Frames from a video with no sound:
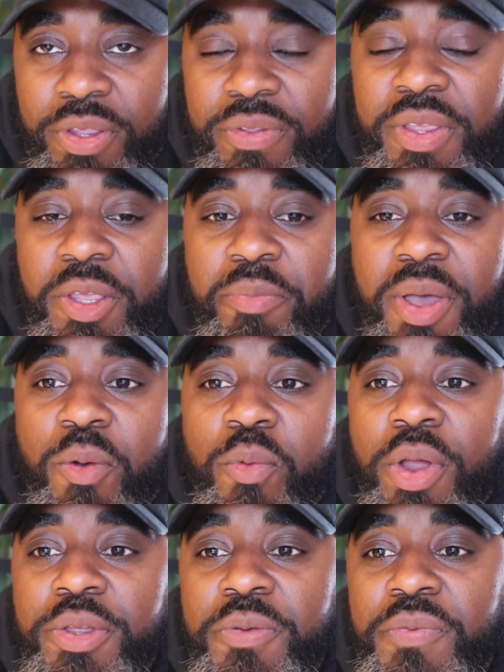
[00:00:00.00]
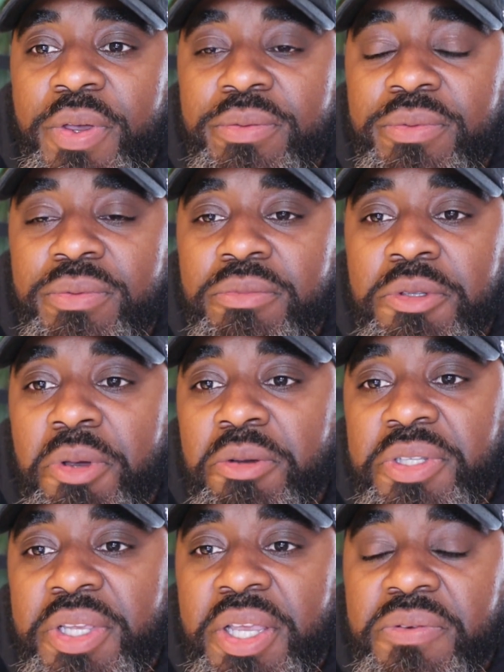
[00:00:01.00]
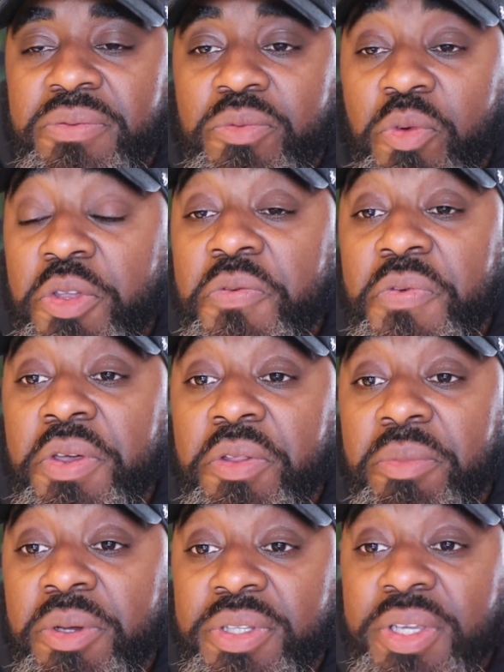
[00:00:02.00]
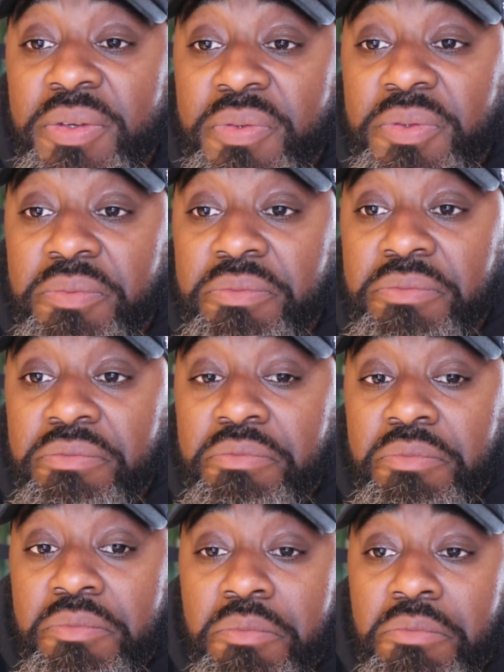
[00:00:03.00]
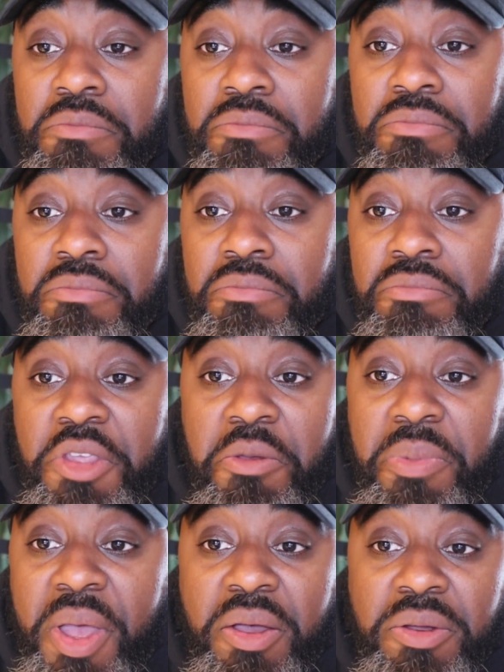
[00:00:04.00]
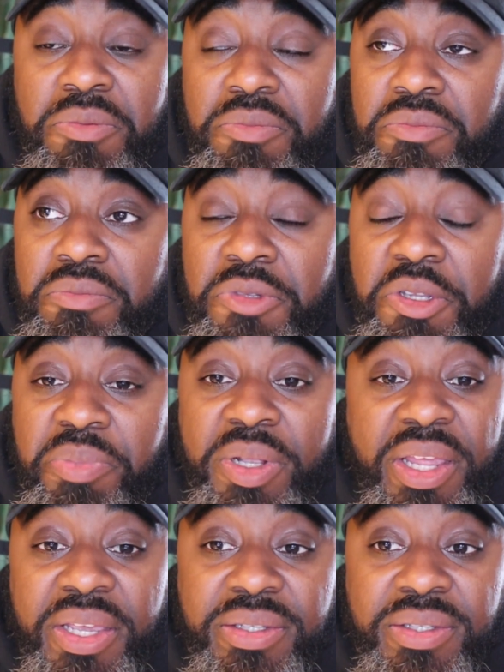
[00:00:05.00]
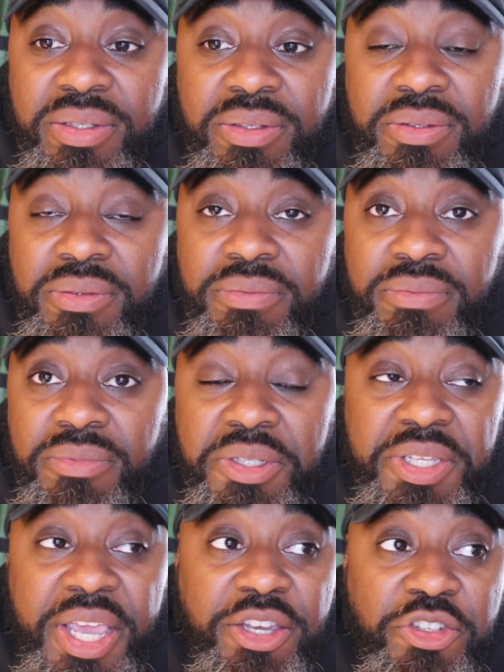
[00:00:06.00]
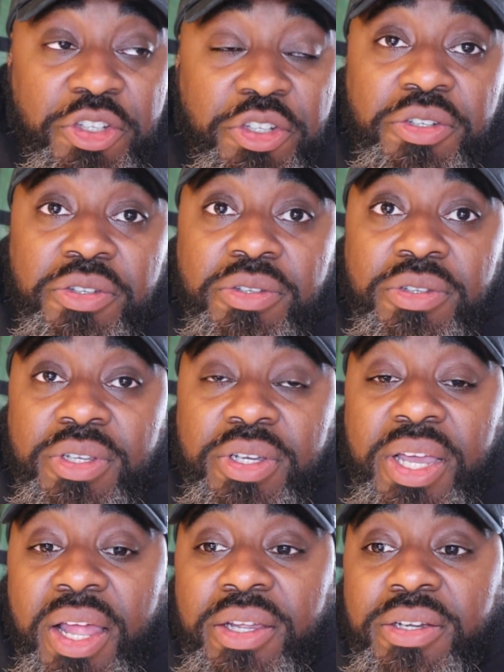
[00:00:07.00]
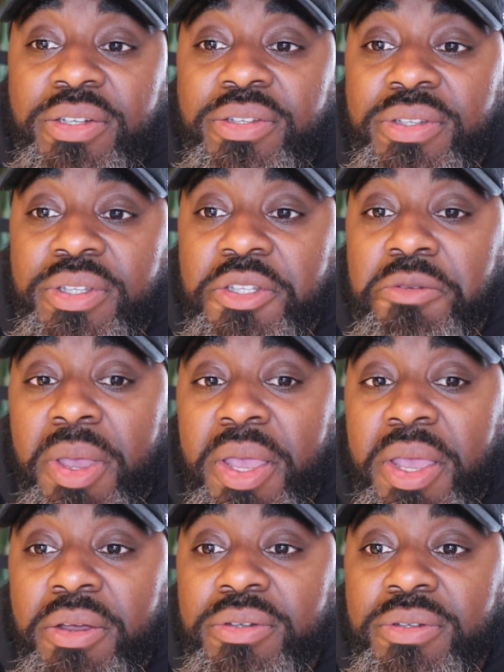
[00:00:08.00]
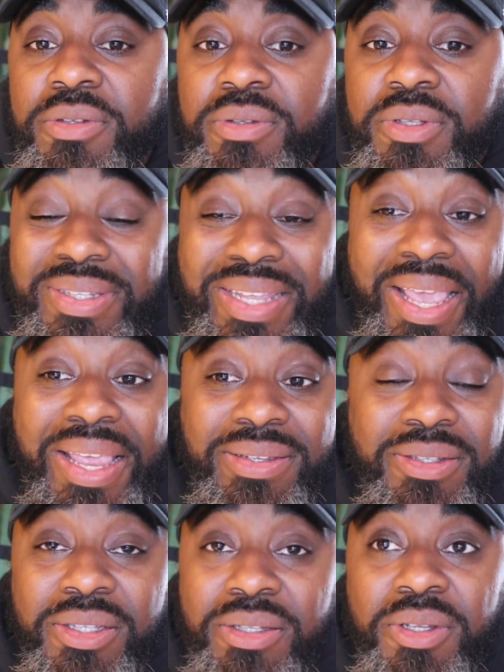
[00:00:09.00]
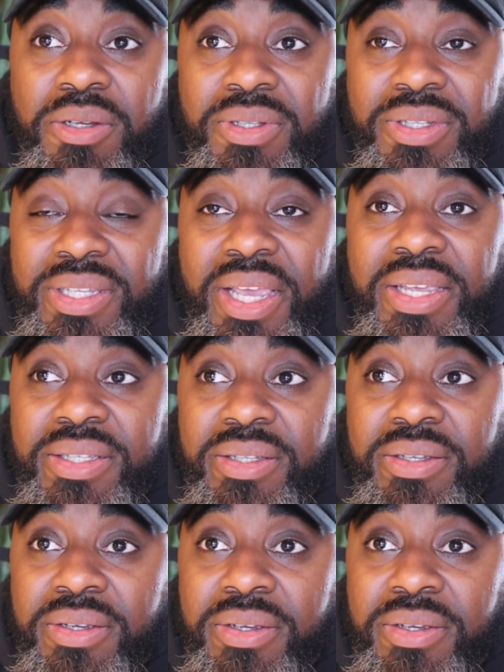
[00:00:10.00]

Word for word: to think about where you felt most safe, where you feel the most safe. Think about the place, textures, the colors, the smells, the taste, you know, the taste.